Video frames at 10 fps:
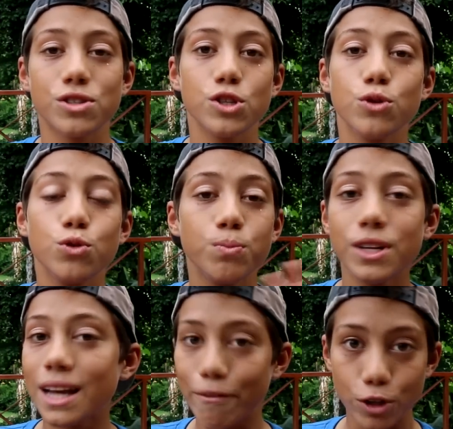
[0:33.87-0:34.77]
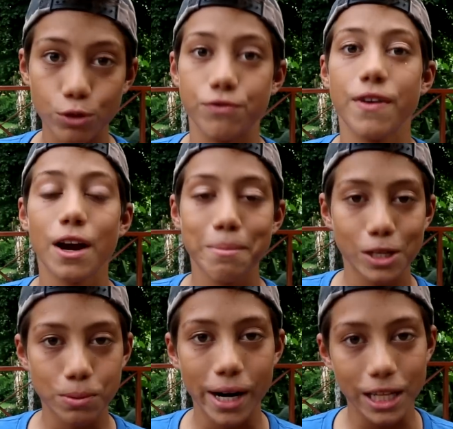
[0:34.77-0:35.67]
you didn't have to use very
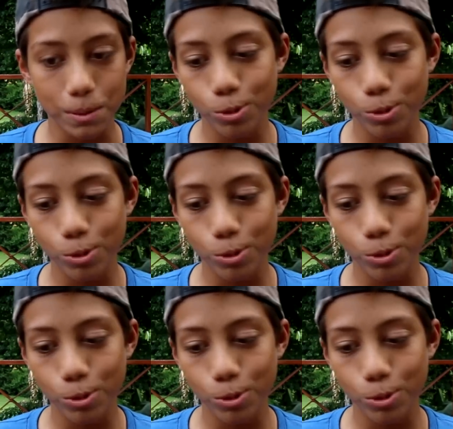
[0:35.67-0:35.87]
much money to